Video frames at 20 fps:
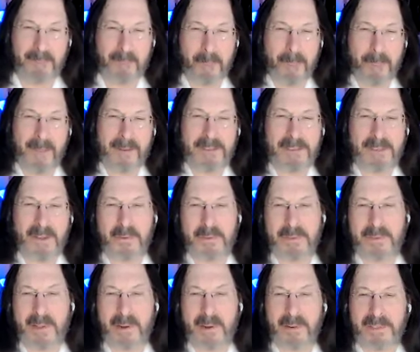and
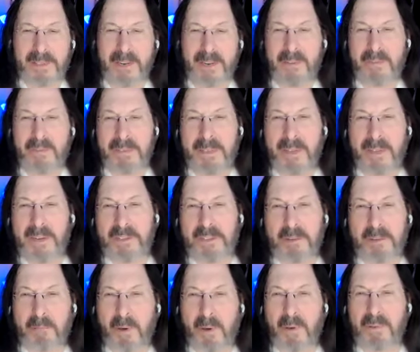so there is an
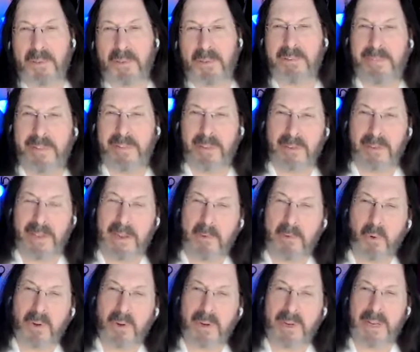invitation both to feel
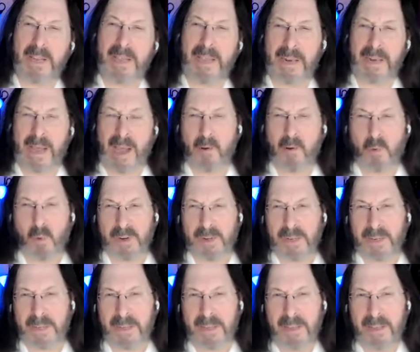inwardly and
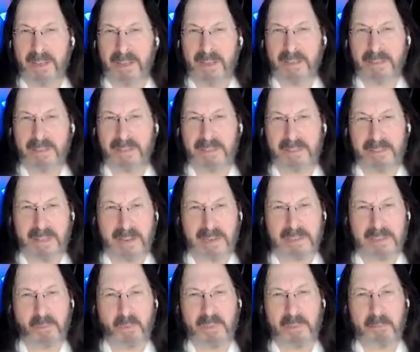outwardly, to
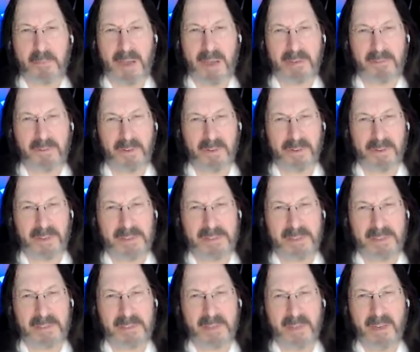sense with
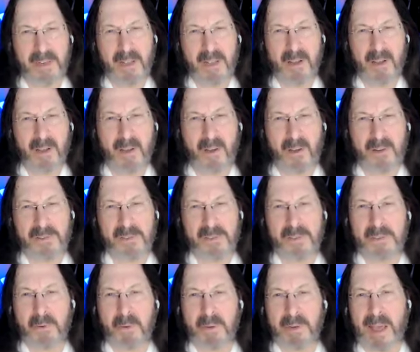mindfulness, and
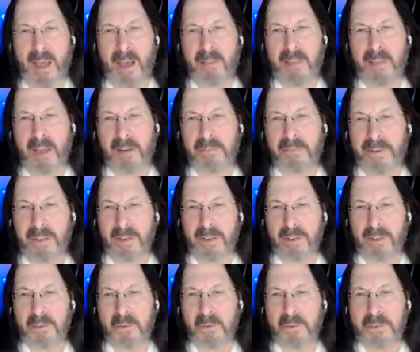also to allow that
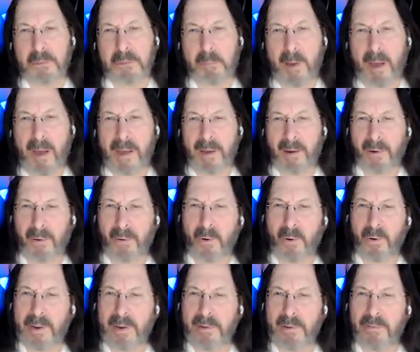feeling to inspire
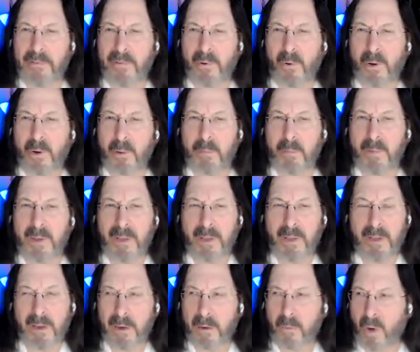or inform
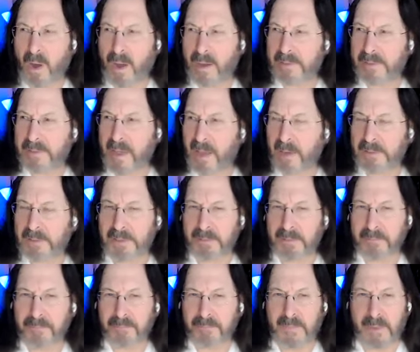a wise
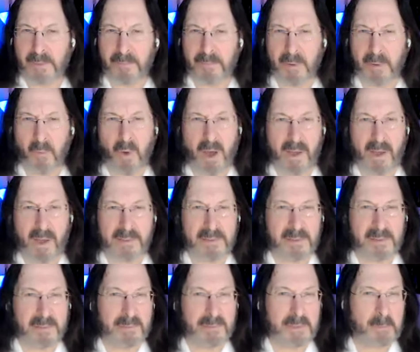action, a
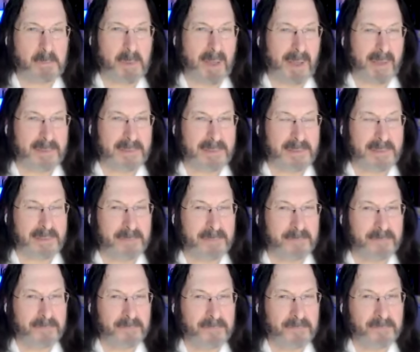wise response.